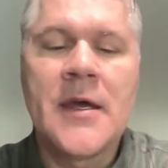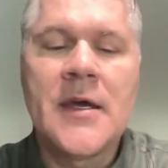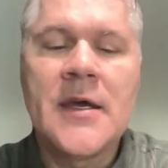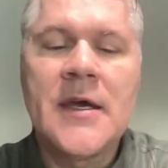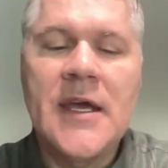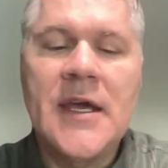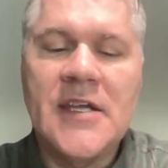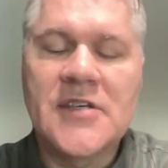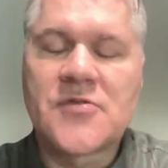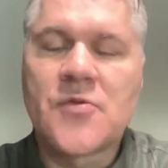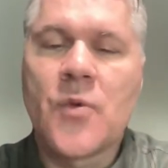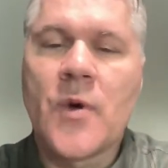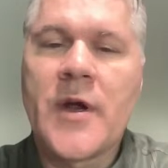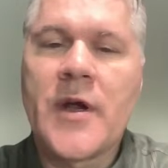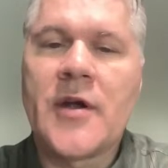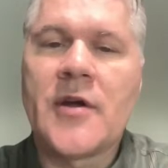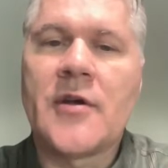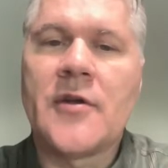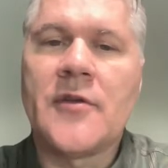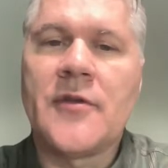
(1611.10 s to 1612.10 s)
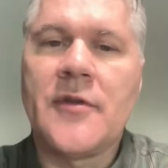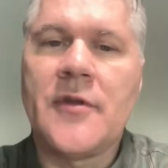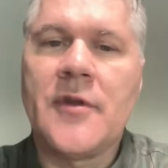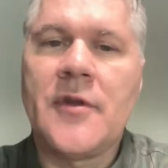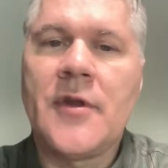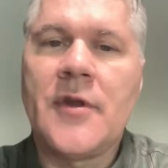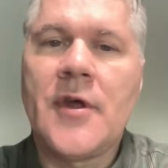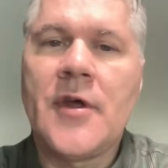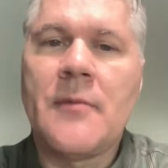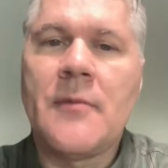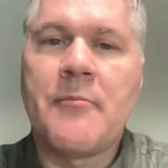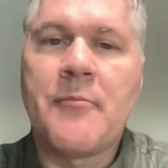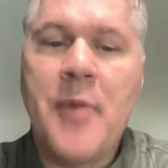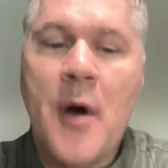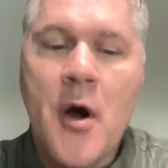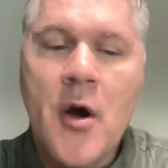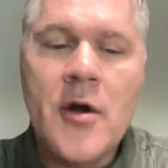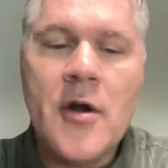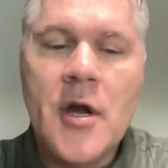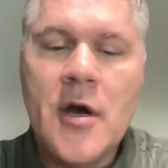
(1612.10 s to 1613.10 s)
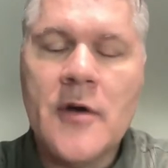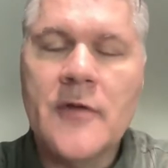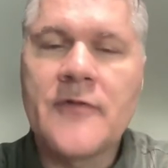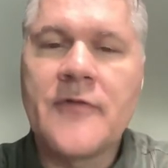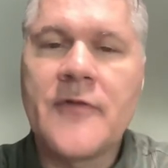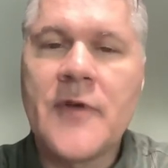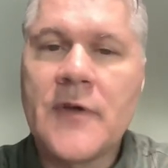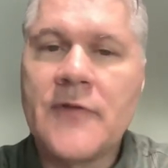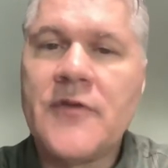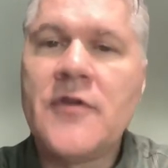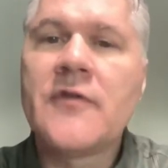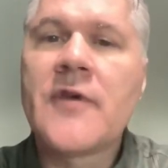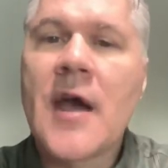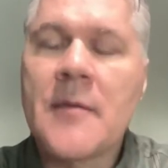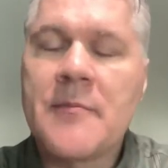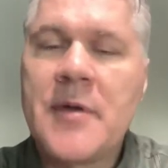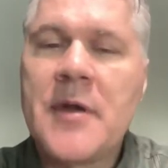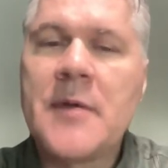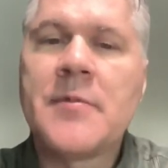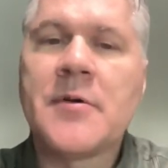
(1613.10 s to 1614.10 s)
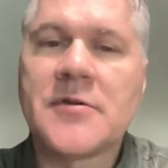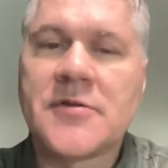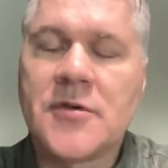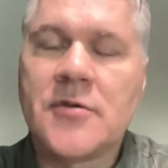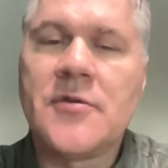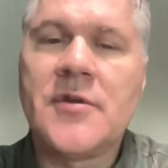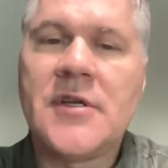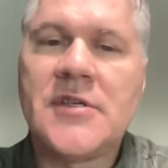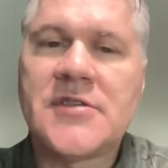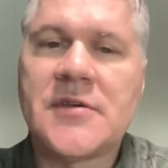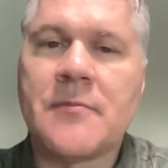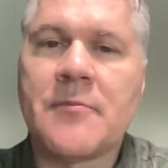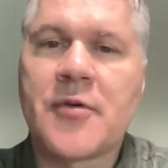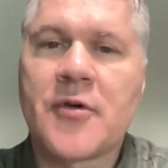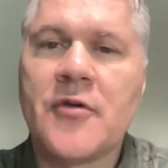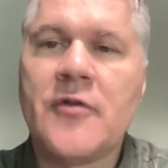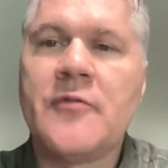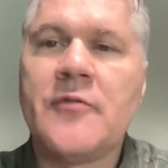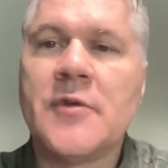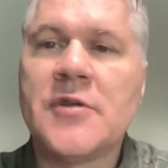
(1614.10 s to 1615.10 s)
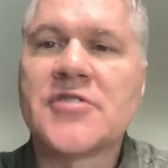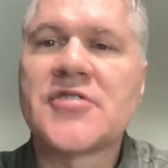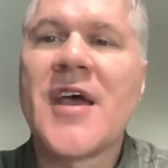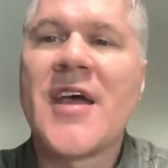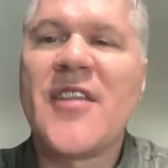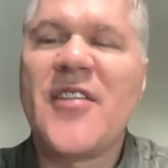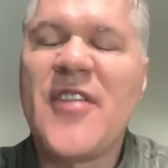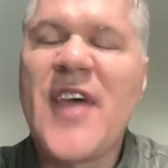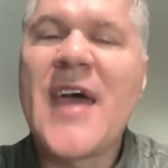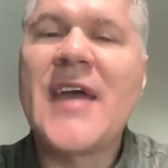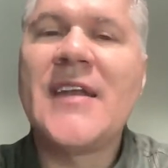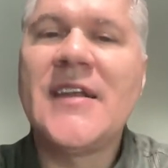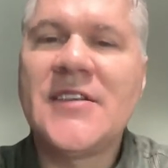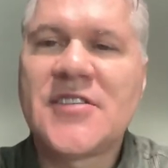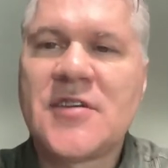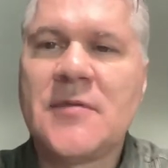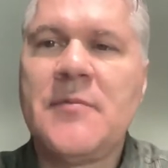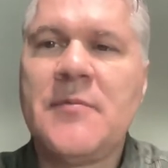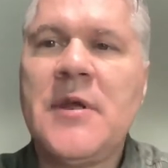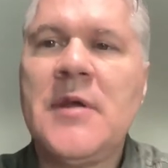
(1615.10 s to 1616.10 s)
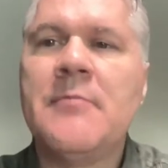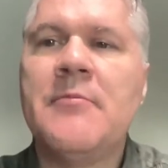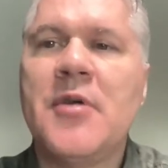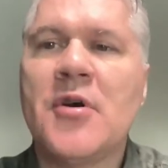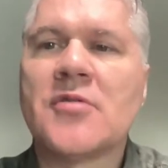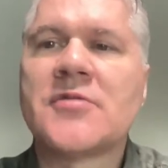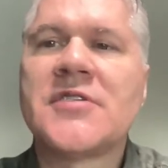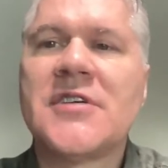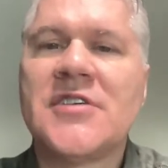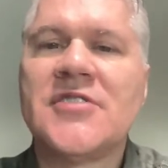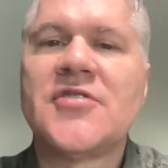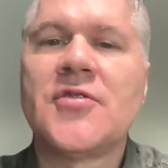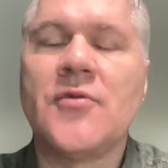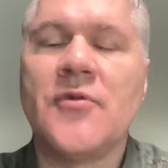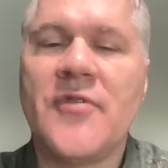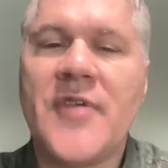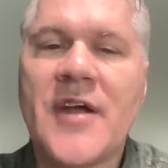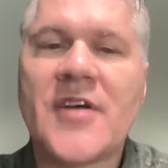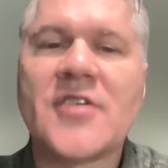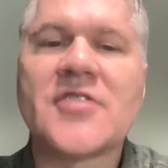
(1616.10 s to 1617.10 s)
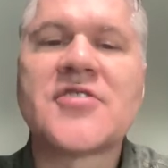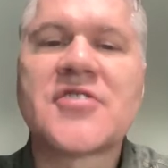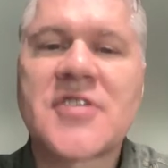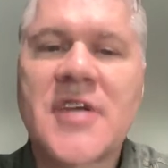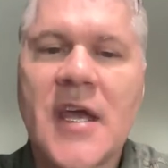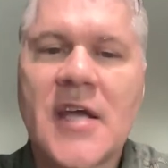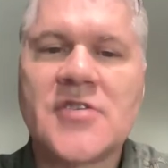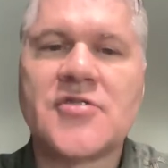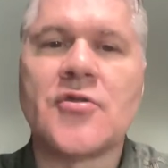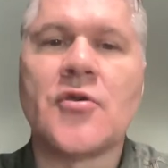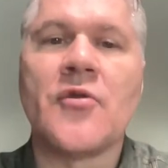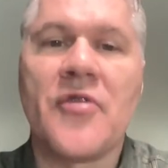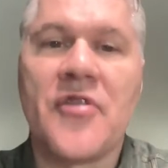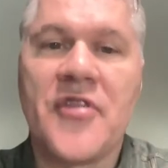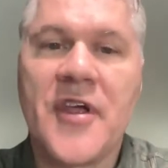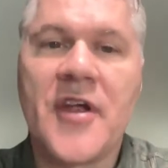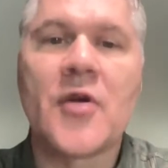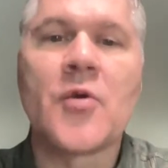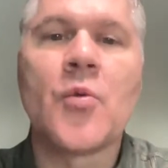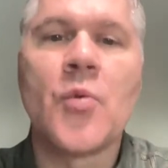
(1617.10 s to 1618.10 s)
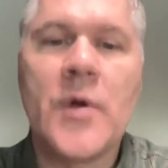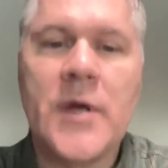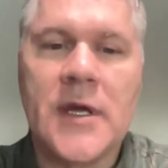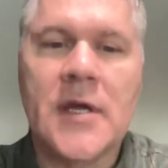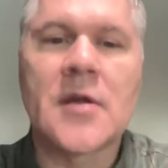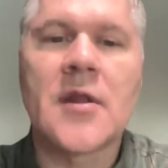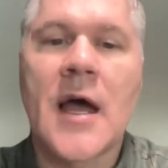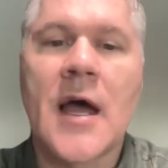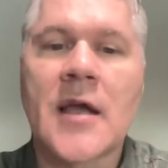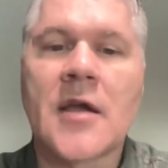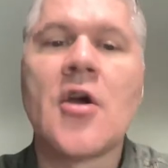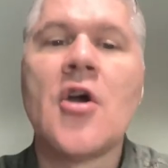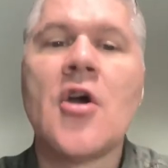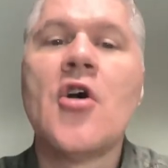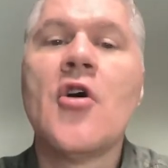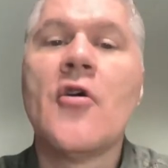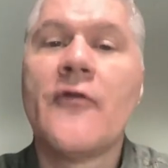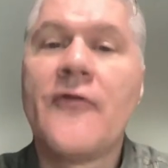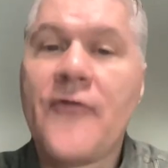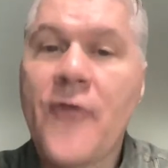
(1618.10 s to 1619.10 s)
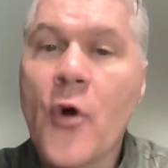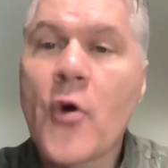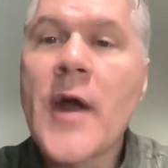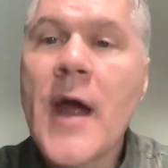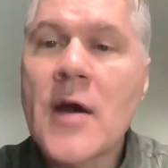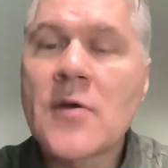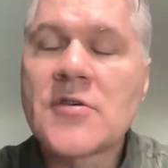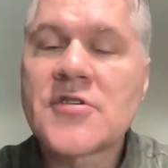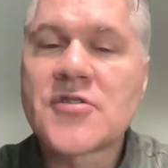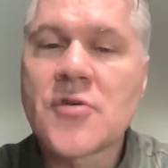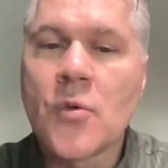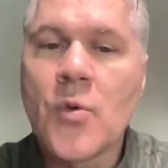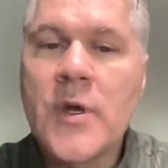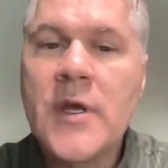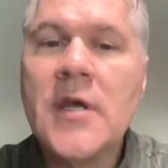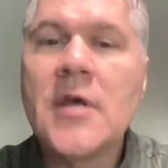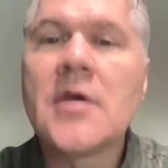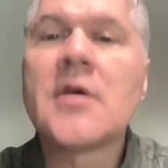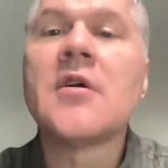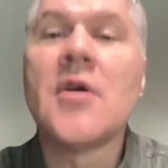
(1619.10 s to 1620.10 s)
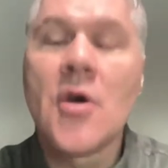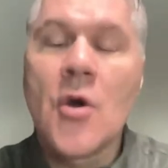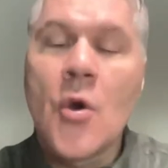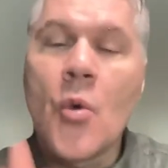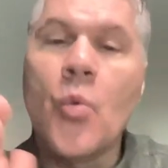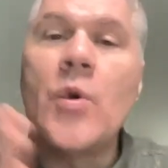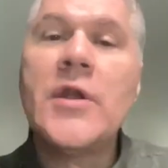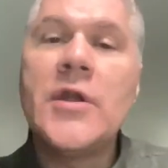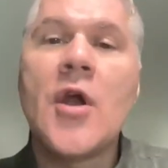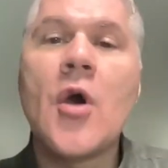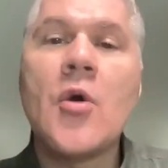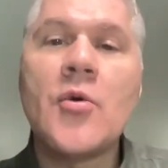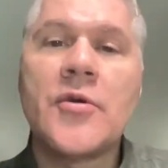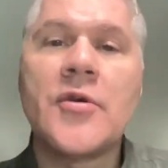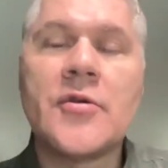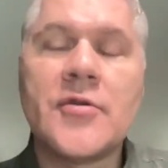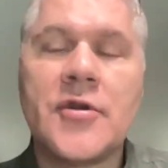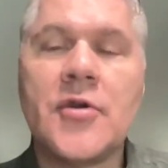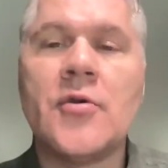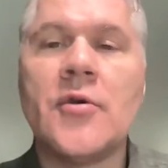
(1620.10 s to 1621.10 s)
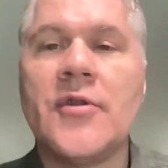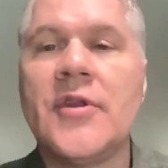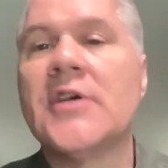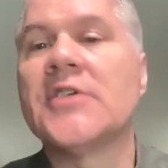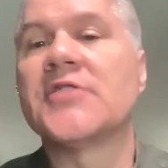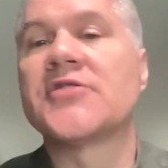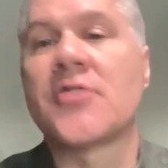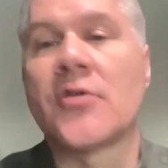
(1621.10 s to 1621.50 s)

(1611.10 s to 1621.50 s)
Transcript: is where part of, if you've got people doing these improvements, that needs to be built into their schedule, their week, like 4 hours a week. We know you're doing this, or